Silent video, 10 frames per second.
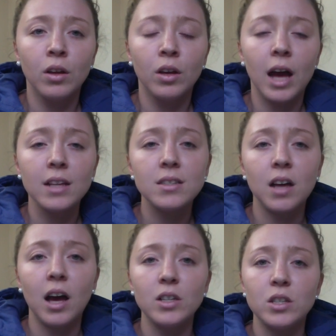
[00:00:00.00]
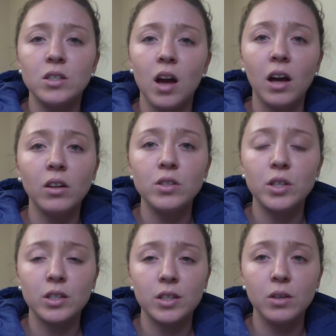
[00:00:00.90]
As such,
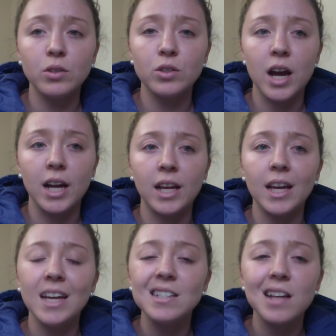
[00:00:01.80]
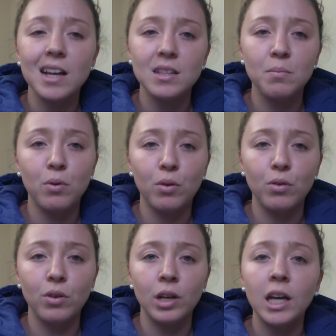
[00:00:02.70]
psychological skills training is as
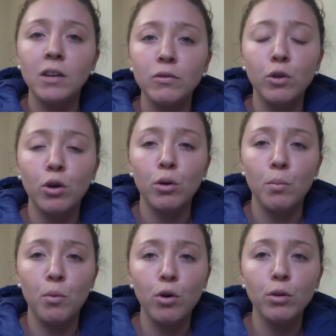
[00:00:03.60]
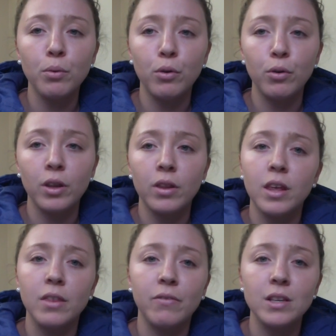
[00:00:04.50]
important, if not more important,
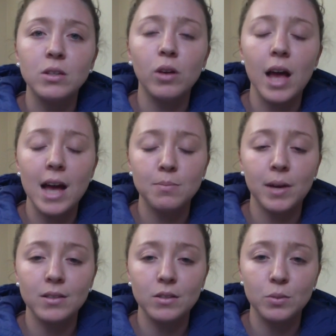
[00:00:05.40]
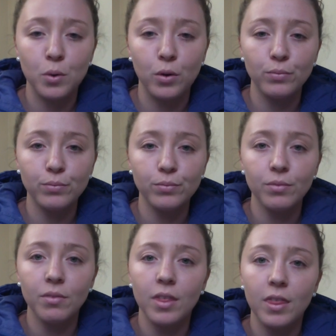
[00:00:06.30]
than the physical aspects of sport.
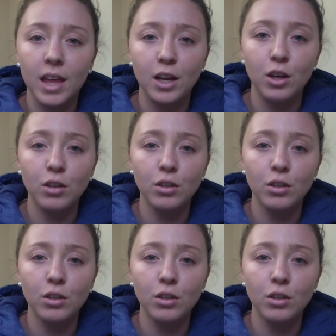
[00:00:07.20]
Thank you.